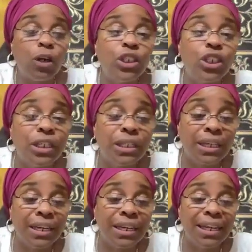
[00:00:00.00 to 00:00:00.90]

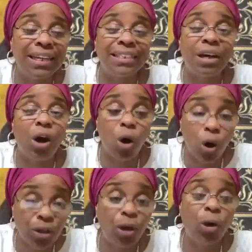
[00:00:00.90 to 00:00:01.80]
unfortunately is an
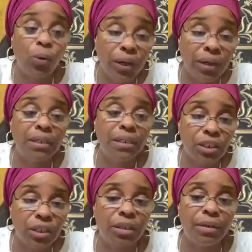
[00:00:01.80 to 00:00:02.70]
ongoing
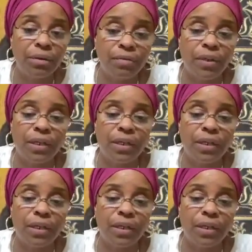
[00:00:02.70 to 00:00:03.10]
initiative,